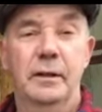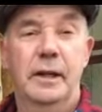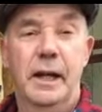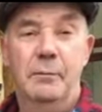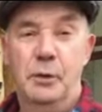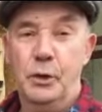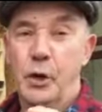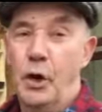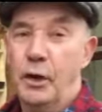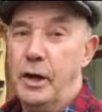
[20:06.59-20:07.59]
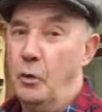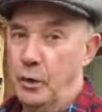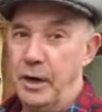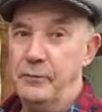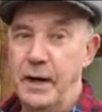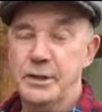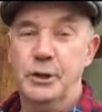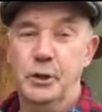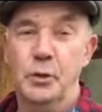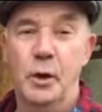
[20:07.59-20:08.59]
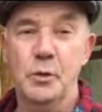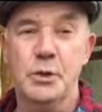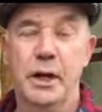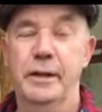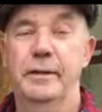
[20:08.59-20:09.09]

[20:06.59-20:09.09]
But the garlic, I would advise you do it outside,